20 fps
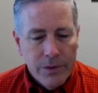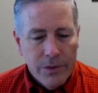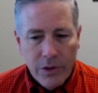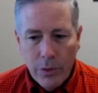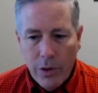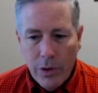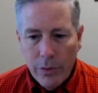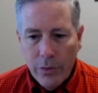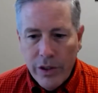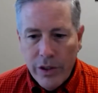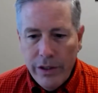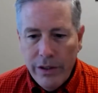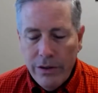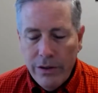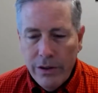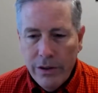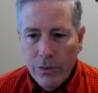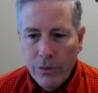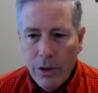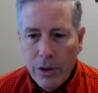So what
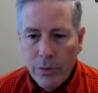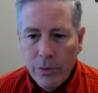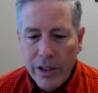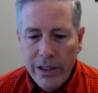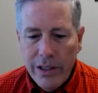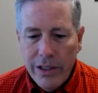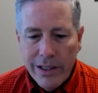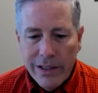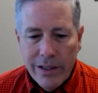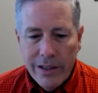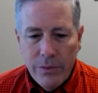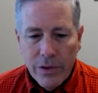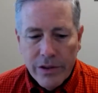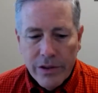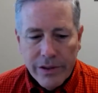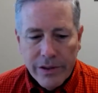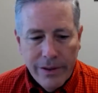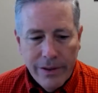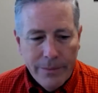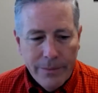we did
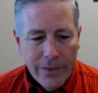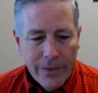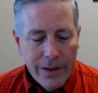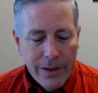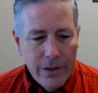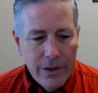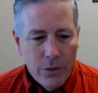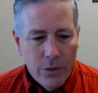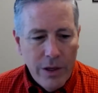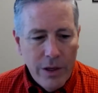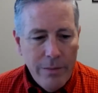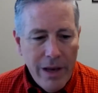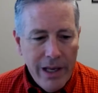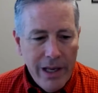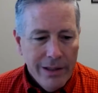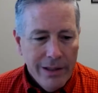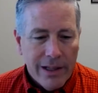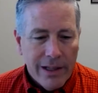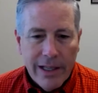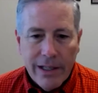was we
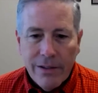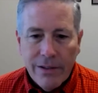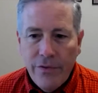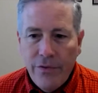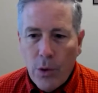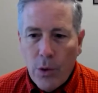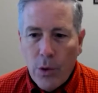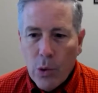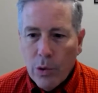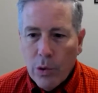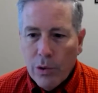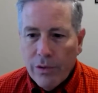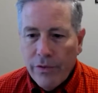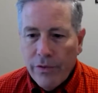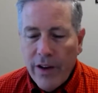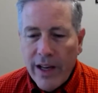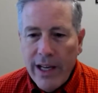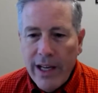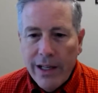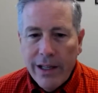made like 4
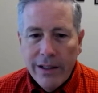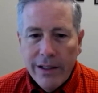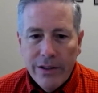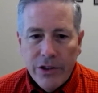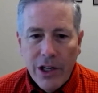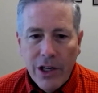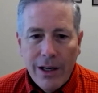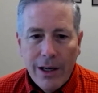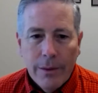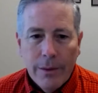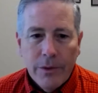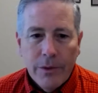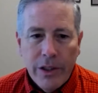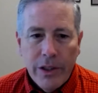fake jobs.